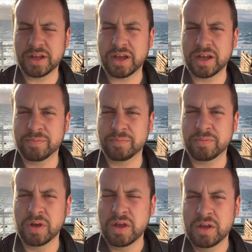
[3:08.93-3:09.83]

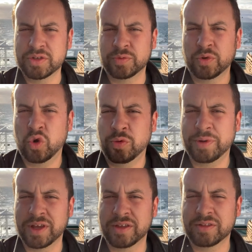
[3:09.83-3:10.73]
Um, so we're
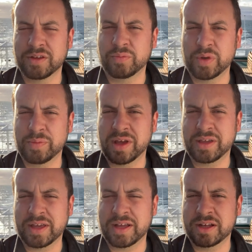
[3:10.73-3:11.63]
hoping that we
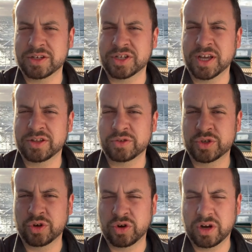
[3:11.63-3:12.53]
might get actually get on
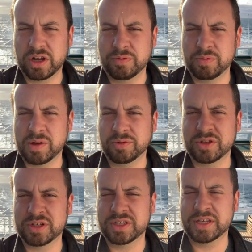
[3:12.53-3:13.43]
shore and be able
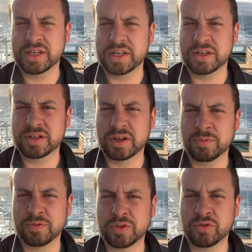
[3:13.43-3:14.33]
to see
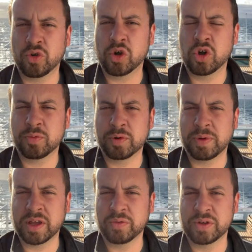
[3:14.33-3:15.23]
some of the rockhopper
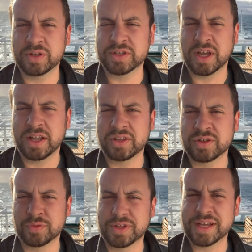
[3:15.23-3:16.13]
penguins and
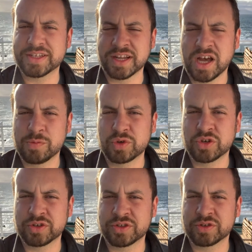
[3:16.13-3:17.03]
some of the nesting
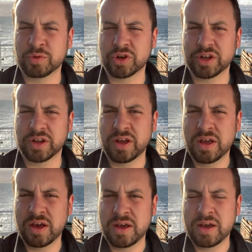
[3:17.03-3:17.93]
albatross this morning.
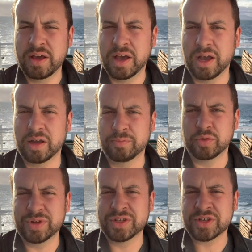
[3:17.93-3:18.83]
Um,
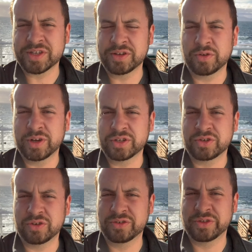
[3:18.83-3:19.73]
the winds are still quite
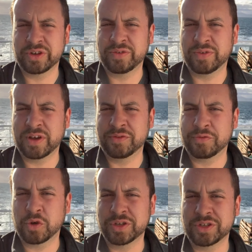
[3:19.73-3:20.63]
strong, 35 to
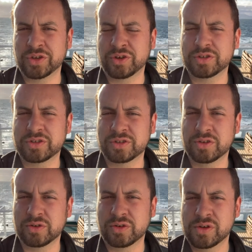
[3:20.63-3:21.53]
40 knots,
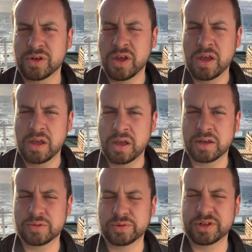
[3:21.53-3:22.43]
so
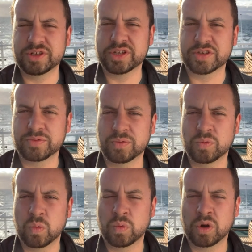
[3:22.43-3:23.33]
uh, we'll need to just
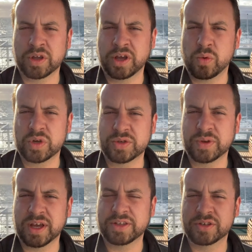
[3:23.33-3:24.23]
work out once
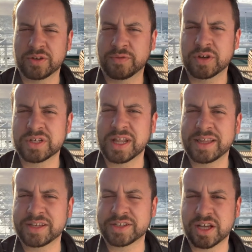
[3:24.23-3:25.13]
we get to our first
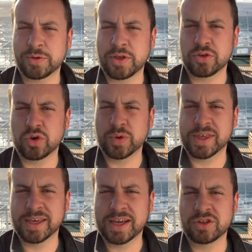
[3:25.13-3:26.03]
landing site whether or not we
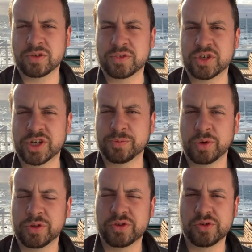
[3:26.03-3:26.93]
can get off the ship
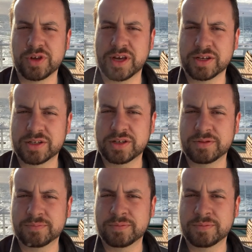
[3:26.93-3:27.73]
with the Zodiacs.